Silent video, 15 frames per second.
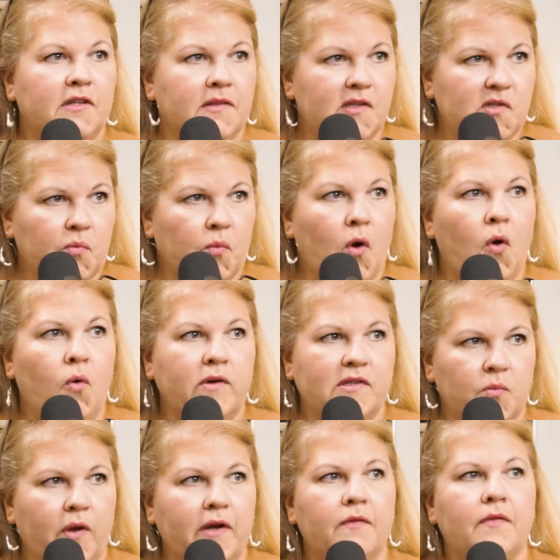and this role was
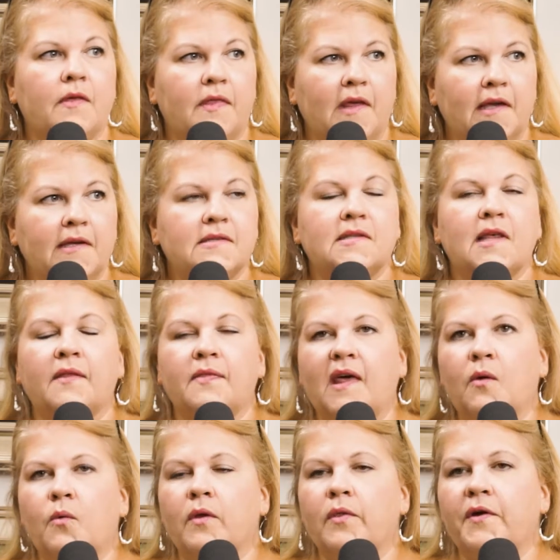one of the things that
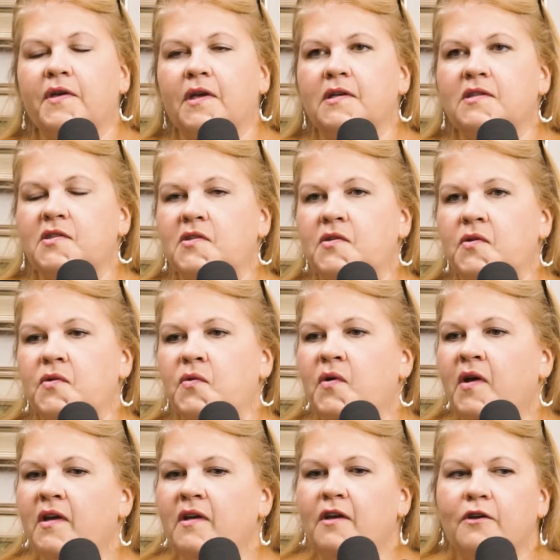they were looking to
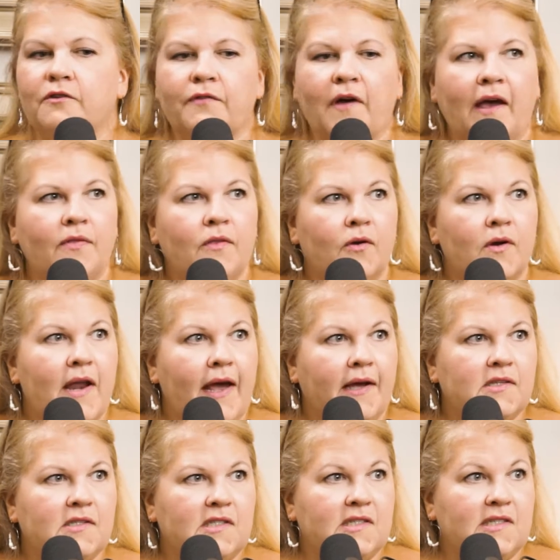find their
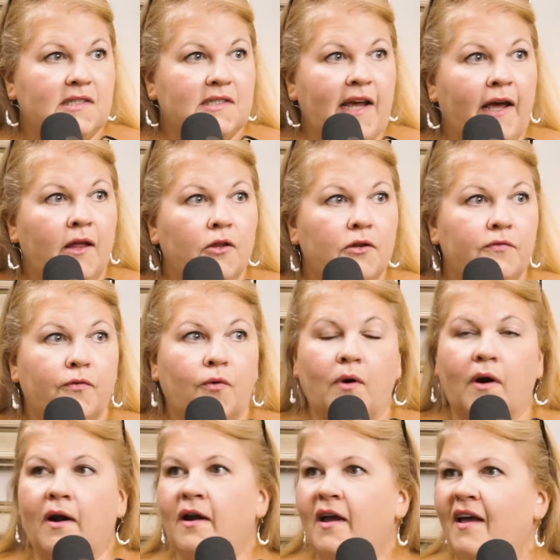next talent
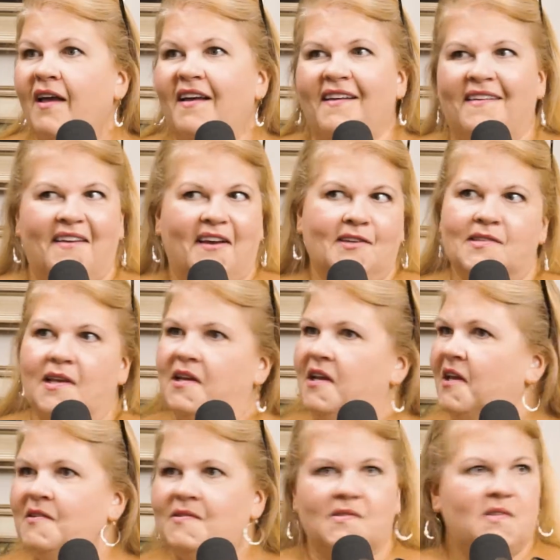for. I said,
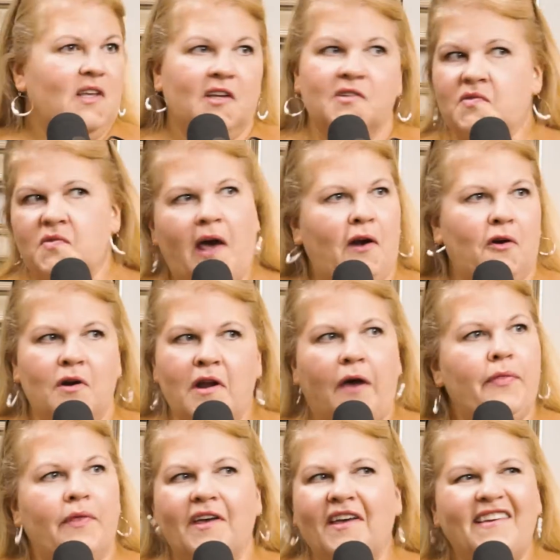it's that or
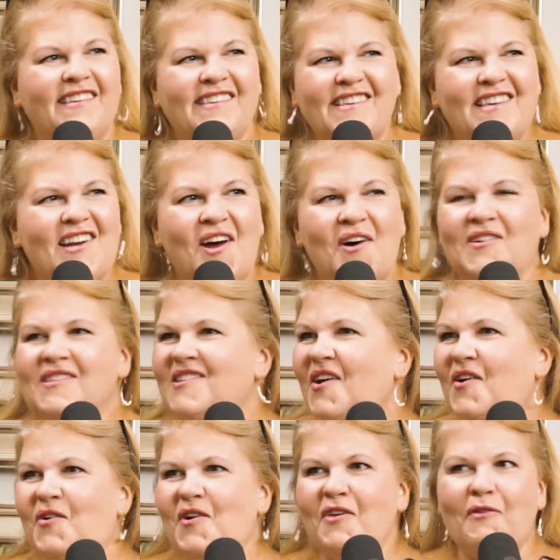nothing,
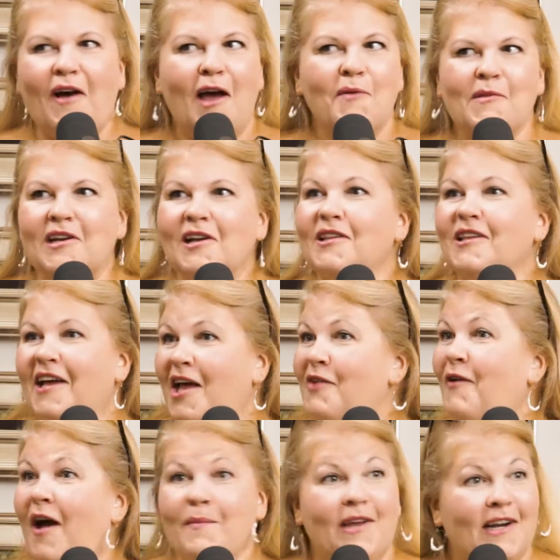so if I'm going
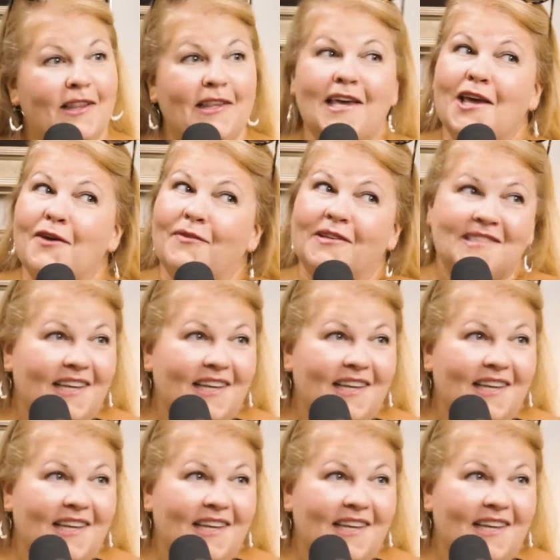to leave, it's